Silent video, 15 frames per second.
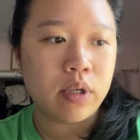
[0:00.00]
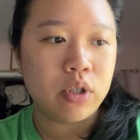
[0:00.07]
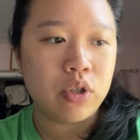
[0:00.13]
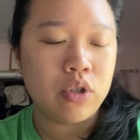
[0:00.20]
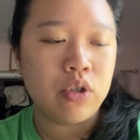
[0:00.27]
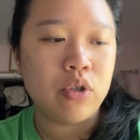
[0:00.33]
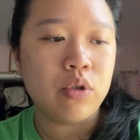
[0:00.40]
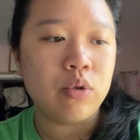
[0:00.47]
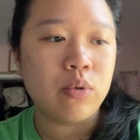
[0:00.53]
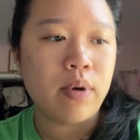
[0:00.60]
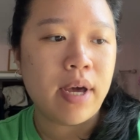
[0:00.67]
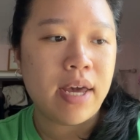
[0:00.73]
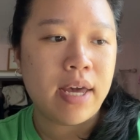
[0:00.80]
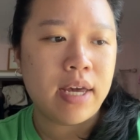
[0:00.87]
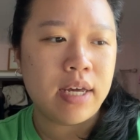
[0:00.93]
to
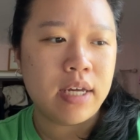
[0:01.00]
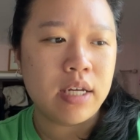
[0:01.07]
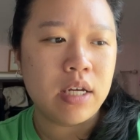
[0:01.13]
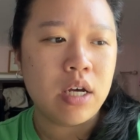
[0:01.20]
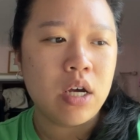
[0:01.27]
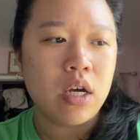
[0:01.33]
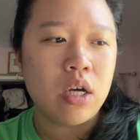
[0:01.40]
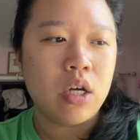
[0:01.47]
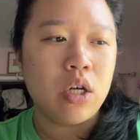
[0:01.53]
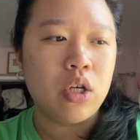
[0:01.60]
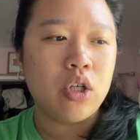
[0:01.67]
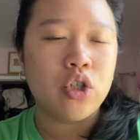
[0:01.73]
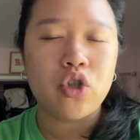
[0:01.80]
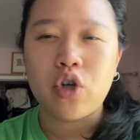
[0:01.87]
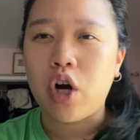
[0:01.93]
a
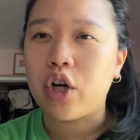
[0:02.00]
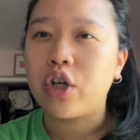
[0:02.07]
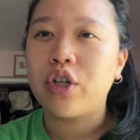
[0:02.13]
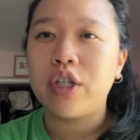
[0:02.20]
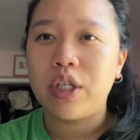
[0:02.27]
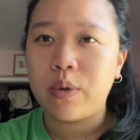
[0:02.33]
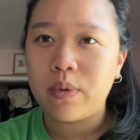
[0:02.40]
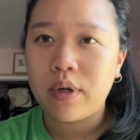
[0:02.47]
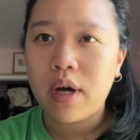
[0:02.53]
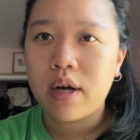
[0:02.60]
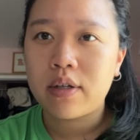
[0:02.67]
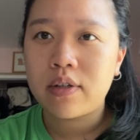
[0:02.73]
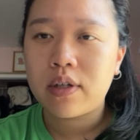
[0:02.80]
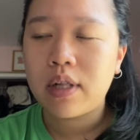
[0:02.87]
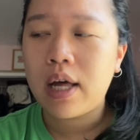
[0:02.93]
Stronger
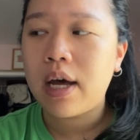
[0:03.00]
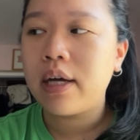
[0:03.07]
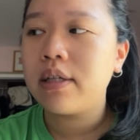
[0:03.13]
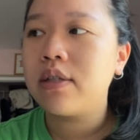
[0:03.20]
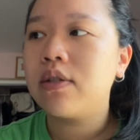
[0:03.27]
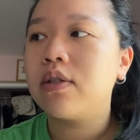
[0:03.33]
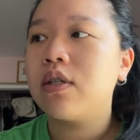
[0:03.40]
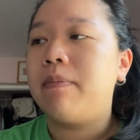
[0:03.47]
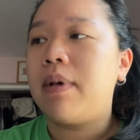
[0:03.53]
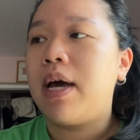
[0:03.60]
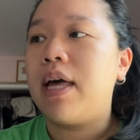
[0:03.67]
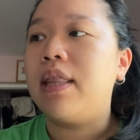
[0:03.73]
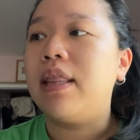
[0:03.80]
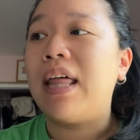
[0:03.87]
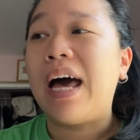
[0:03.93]
Equinox class.
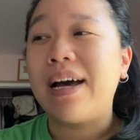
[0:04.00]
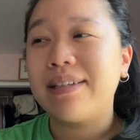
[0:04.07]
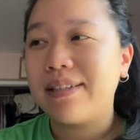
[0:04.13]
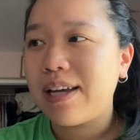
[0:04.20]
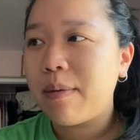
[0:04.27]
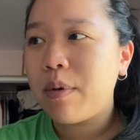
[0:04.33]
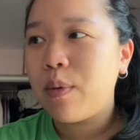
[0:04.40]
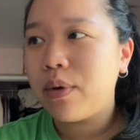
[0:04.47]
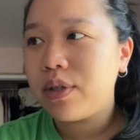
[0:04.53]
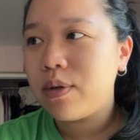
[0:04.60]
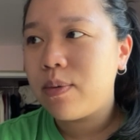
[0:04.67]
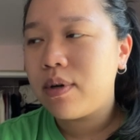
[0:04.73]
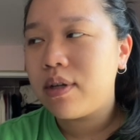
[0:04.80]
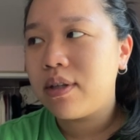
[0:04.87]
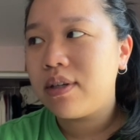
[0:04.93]
And last time I went to
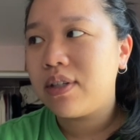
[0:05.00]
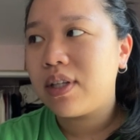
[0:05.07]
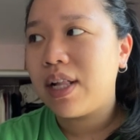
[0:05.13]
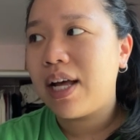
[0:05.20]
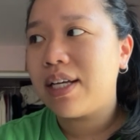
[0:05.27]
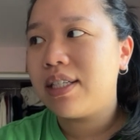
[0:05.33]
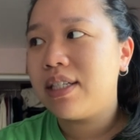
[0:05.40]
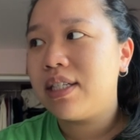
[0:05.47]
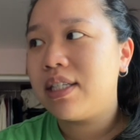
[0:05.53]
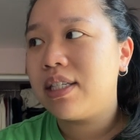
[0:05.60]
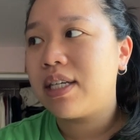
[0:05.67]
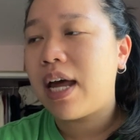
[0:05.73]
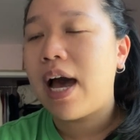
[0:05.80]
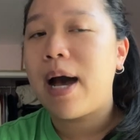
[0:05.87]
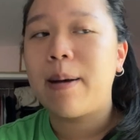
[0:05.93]
one of these classes,
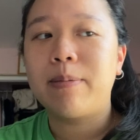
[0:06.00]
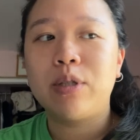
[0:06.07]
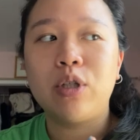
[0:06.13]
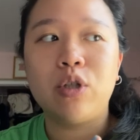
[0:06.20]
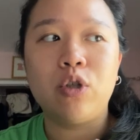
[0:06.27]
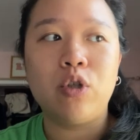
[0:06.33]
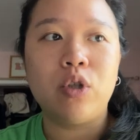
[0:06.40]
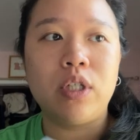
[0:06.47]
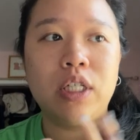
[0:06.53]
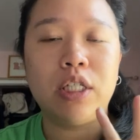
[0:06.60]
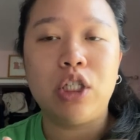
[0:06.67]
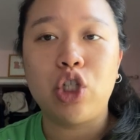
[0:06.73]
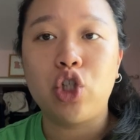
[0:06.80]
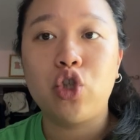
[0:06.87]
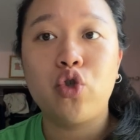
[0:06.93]
it absolutely
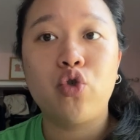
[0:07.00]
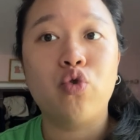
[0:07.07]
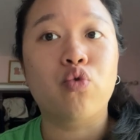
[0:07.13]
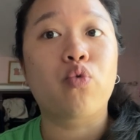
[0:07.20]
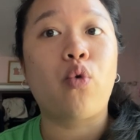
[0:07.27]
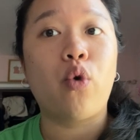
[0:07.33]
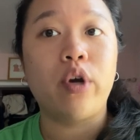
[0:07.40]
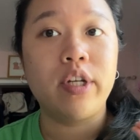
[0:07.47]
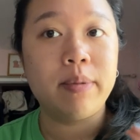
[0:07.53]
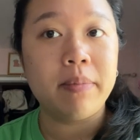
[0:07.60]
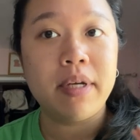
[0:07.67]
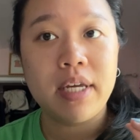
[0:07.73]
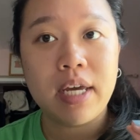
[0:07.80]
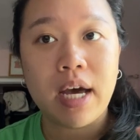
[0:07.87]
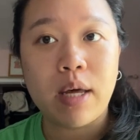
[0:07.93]
destroyed
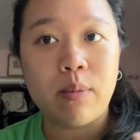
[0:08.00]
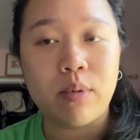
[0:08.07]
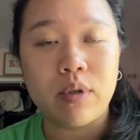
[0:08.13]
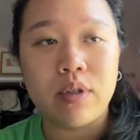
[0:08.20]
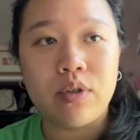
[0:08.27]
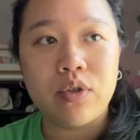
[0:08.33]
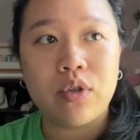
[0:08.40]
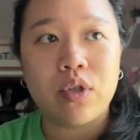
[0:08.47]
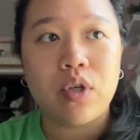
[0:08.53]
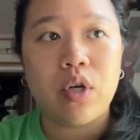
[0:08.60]
me. I was